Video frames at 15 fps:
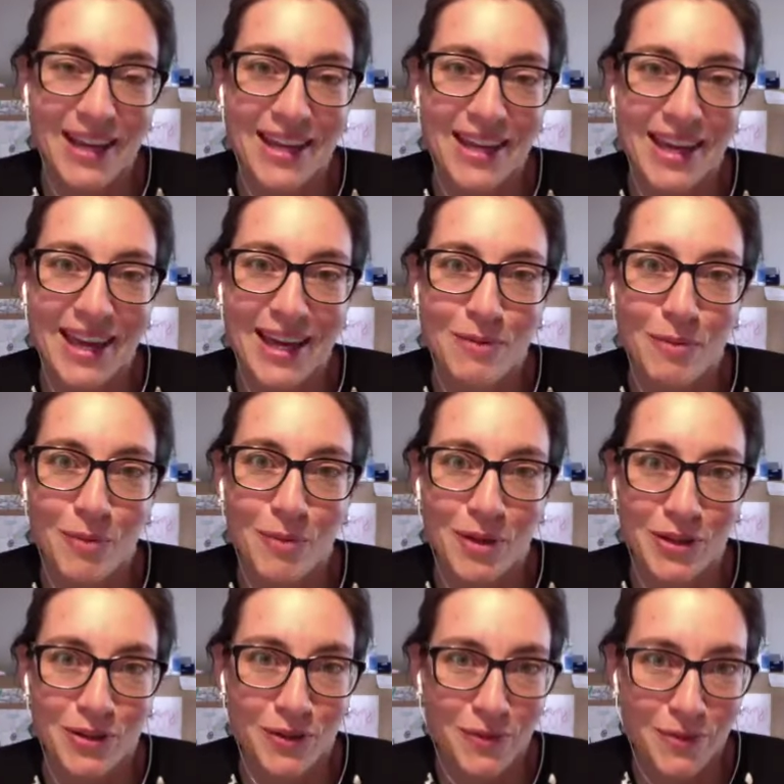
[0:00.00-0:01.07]
I am a
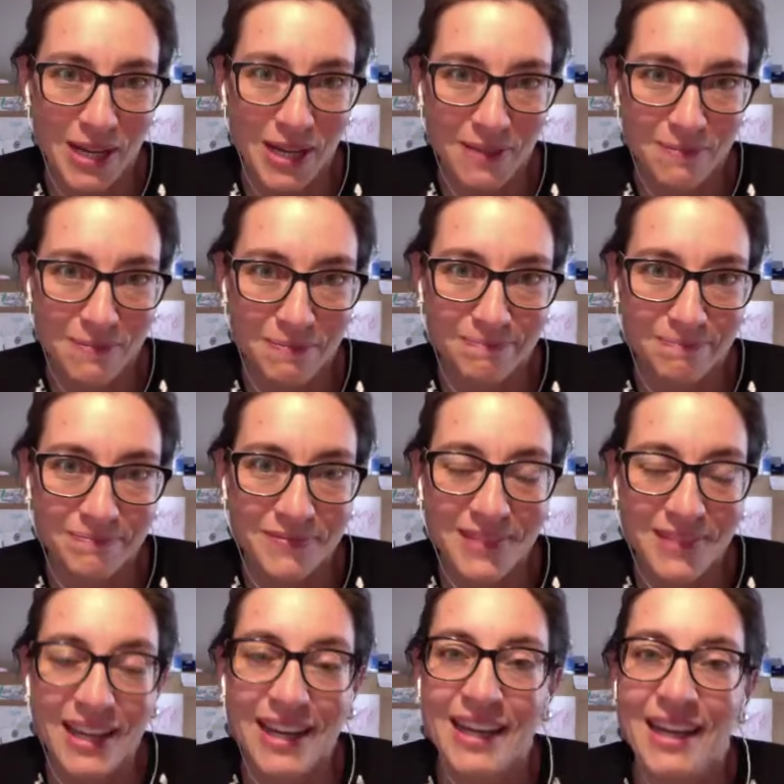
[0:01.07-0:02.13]
mother of 3.
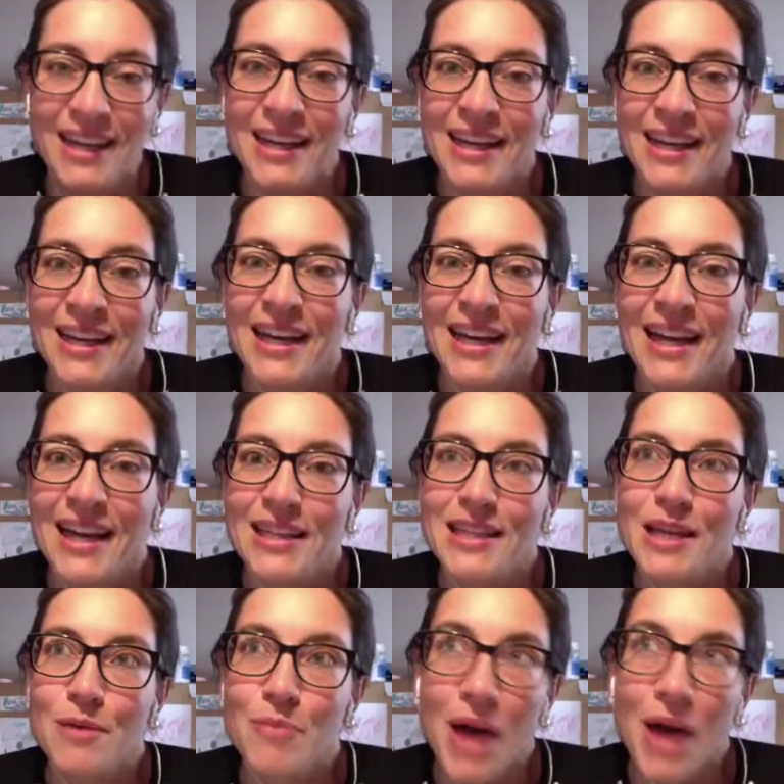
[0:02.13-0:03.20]

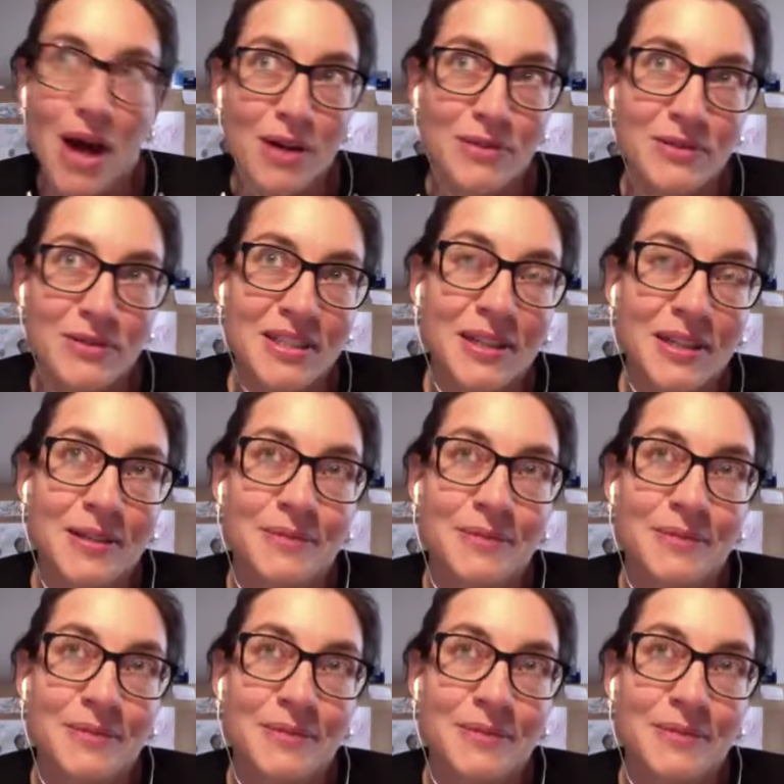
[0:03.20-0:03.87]
And about